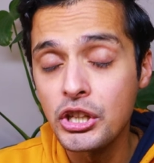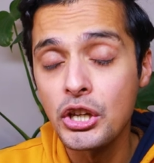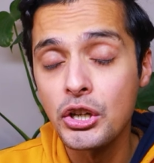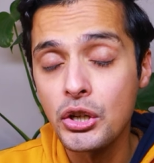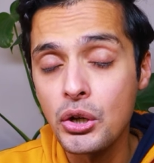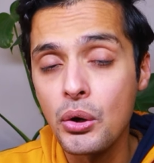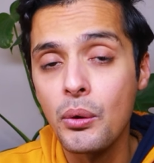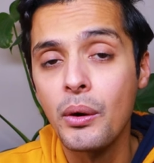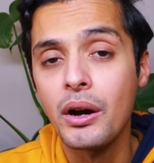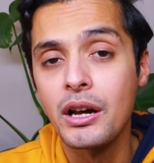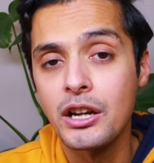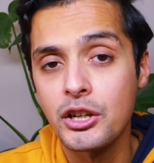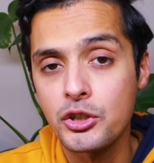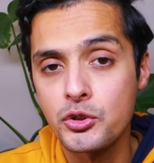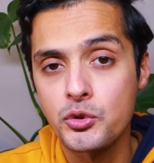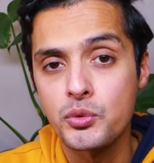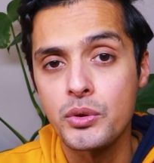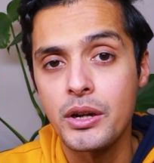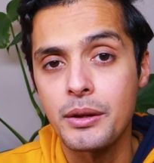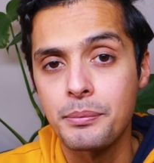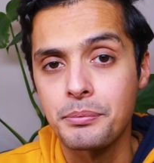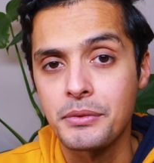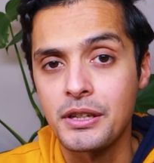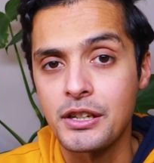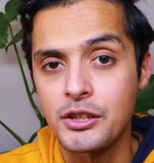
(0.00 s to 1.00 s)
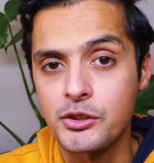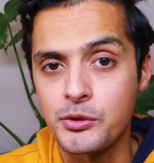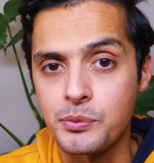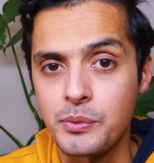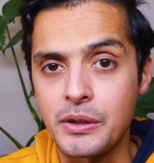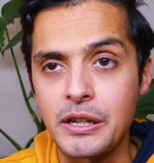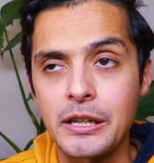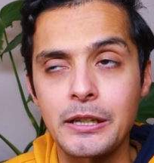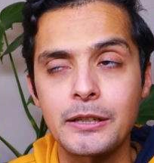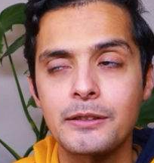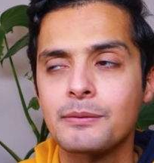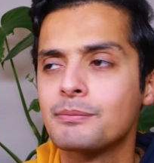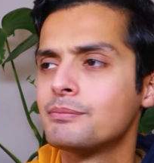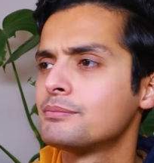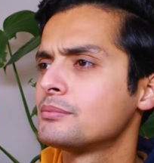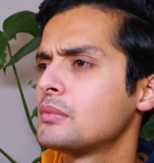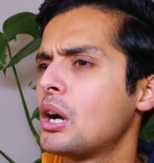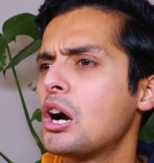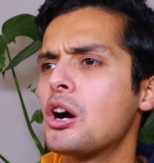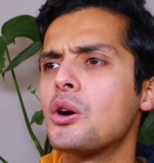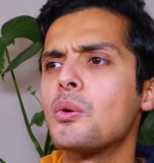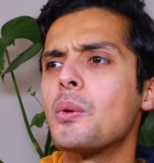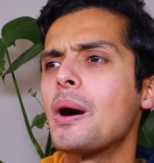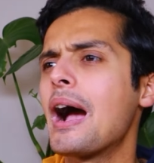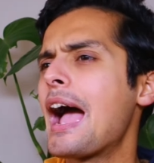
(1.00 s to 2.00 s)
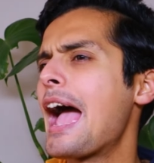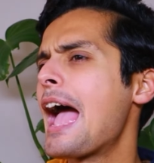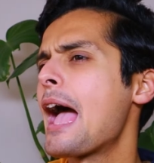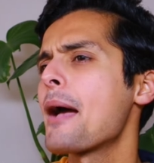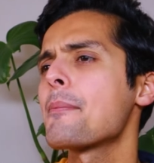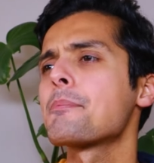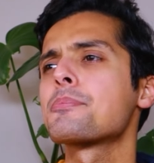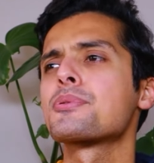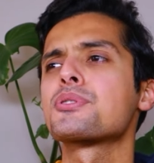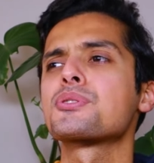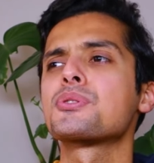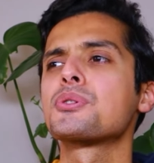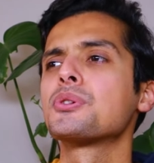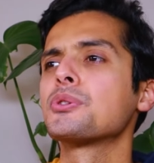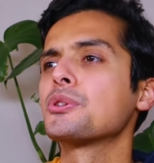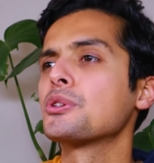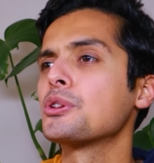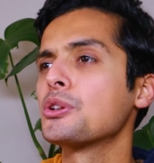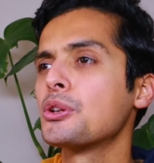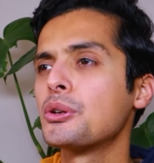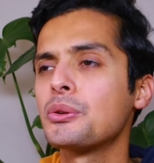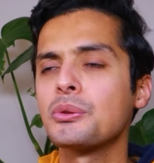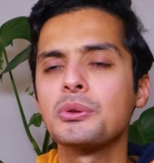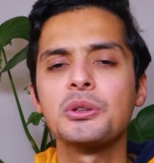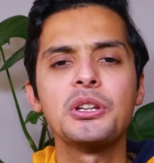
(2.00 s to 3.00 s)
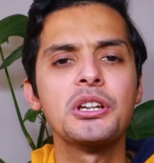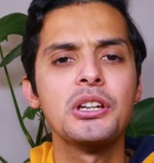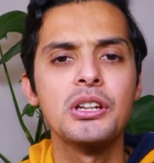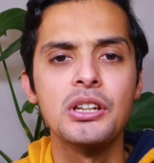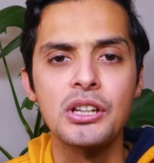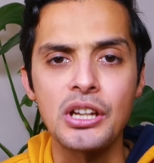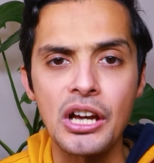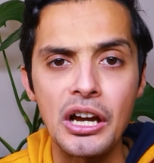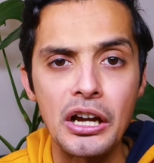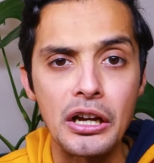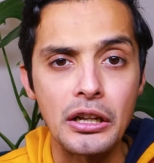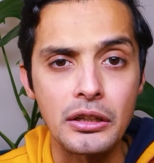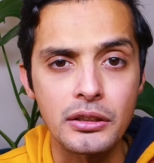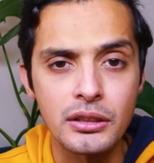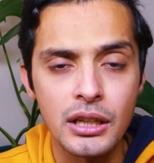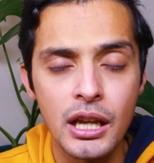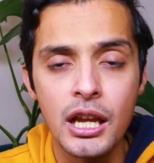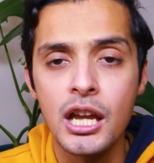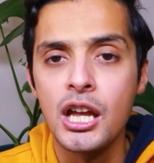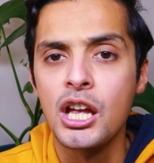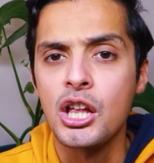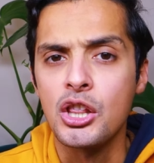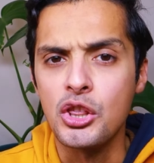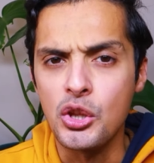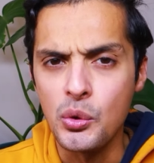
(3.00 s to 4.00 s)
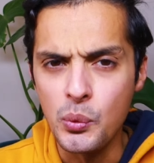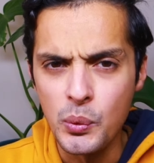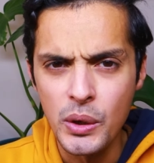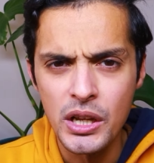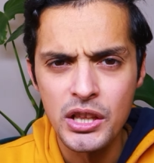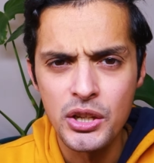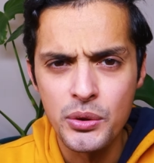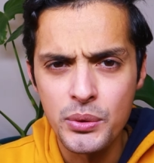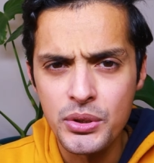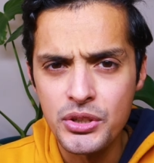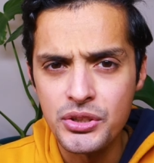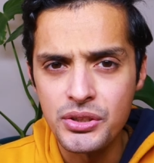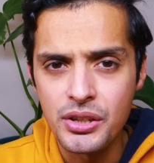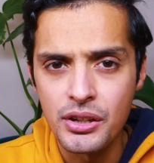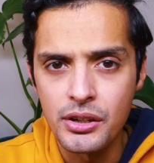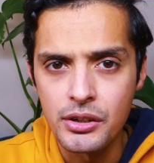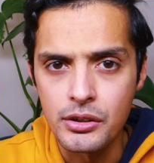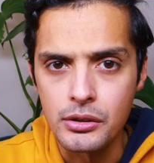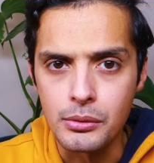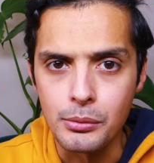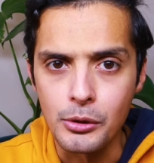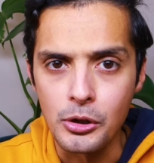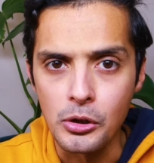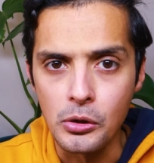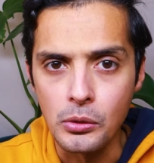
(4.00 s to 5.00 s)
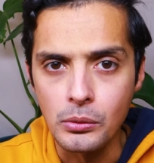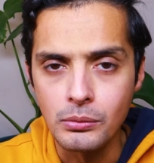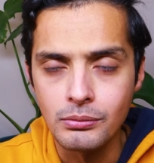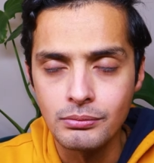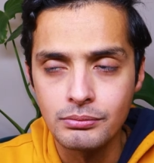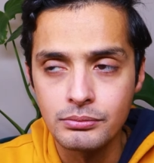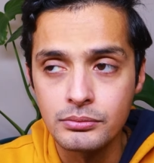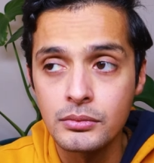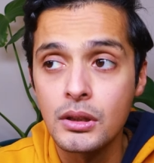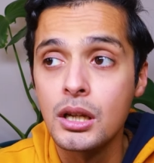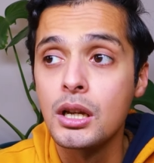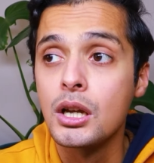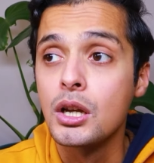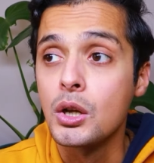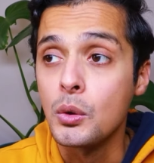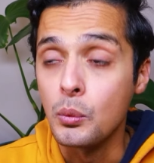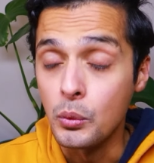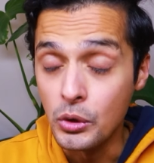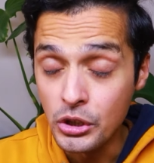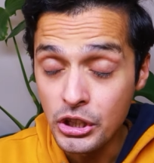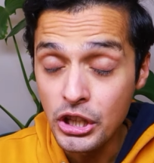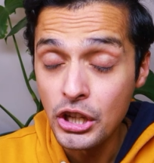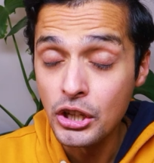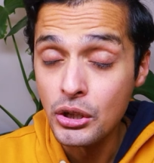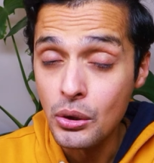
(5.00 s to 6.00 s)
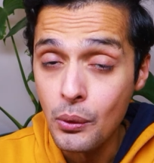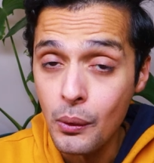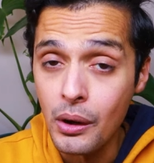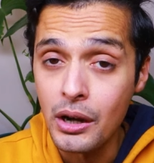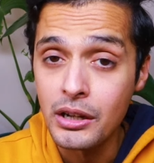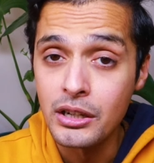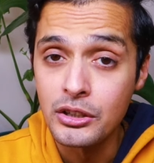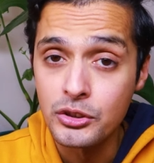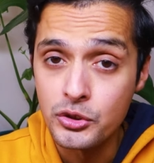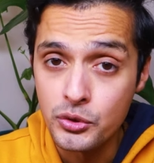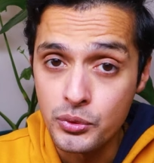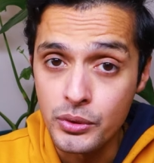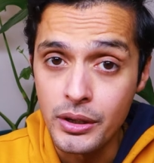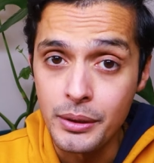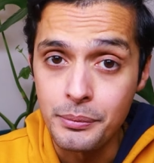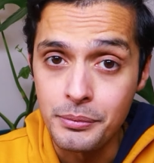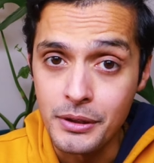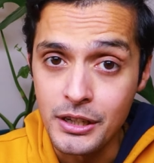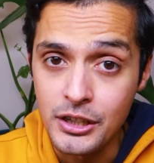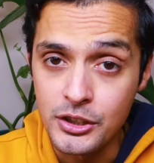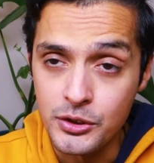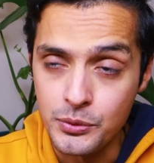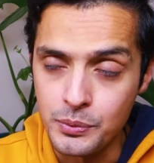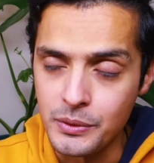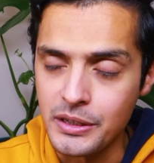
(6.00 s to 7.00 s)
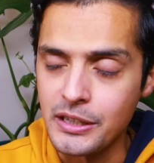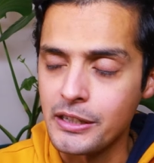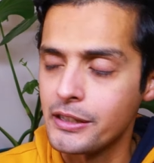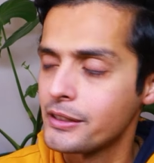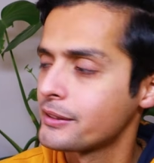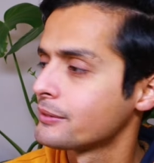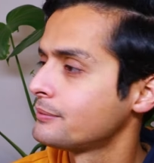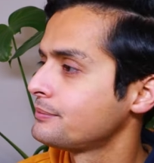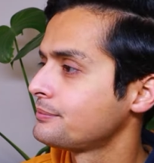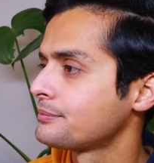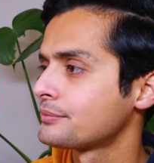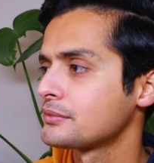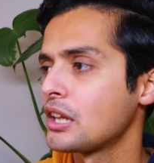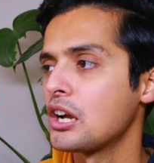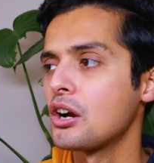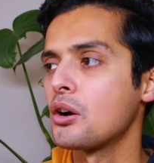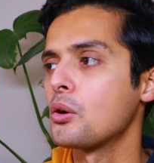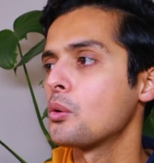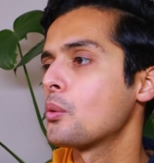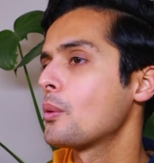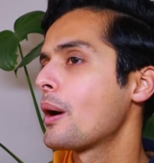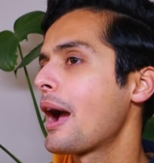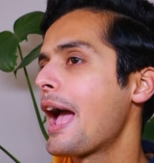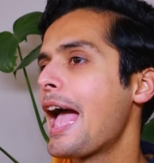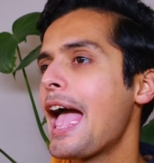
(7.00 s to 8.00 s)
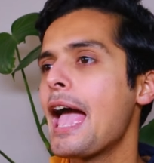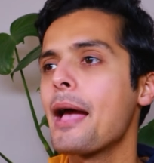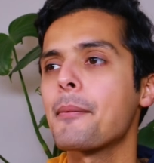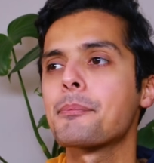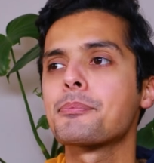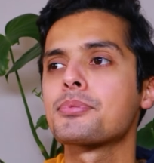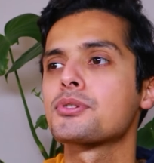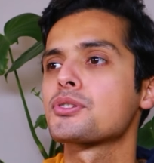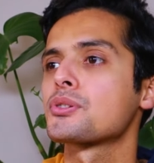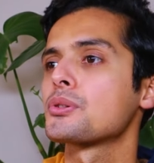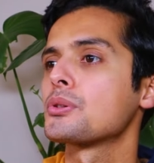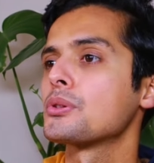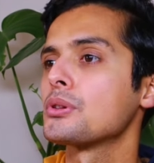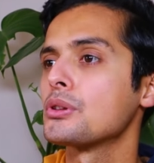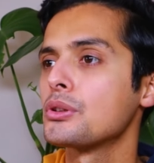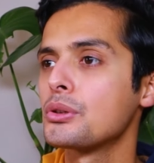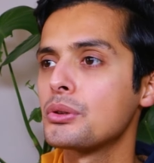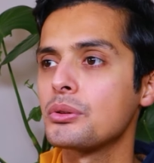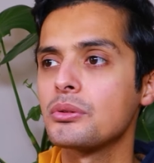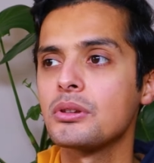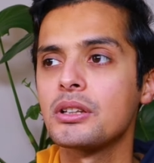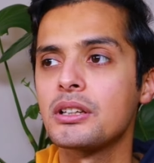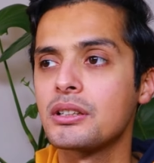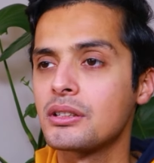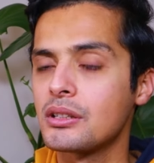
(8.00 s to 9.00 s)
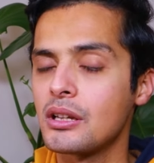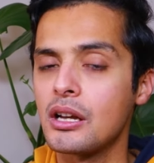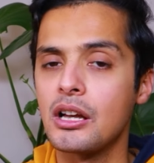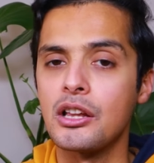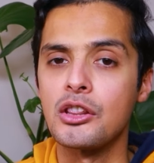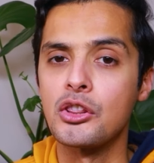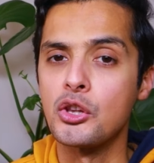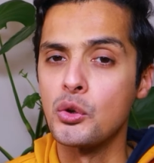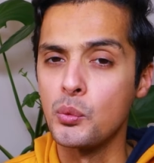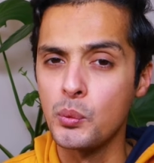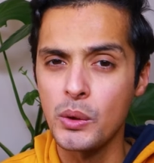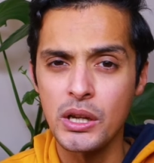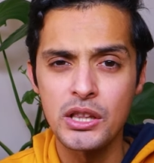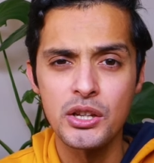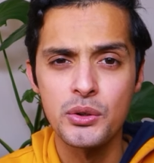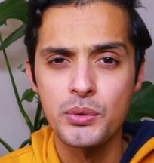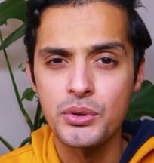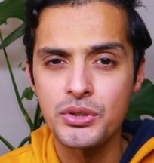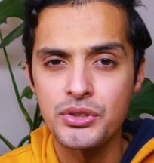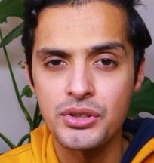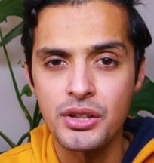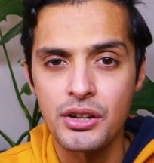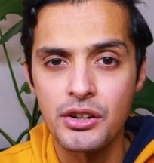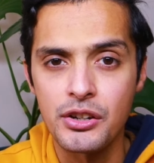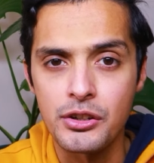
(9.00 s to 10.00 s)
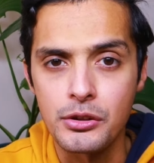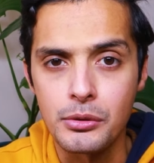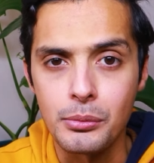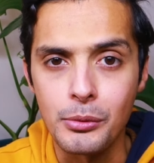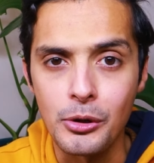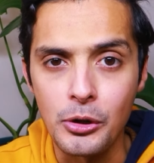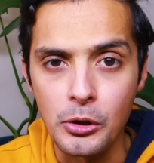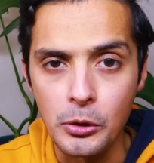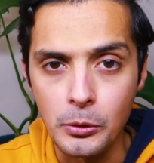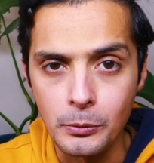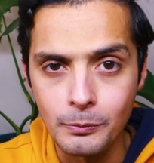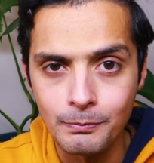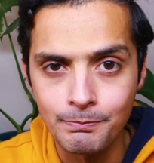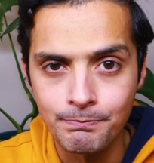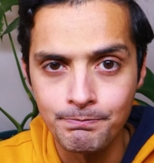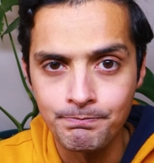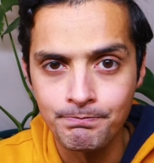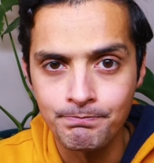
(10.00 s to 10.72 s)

you go on a trip next week? Oh, absolutely not. The weather is terrible. Will you go on a trip next week? Oh, absolutely not. The weather is terrible.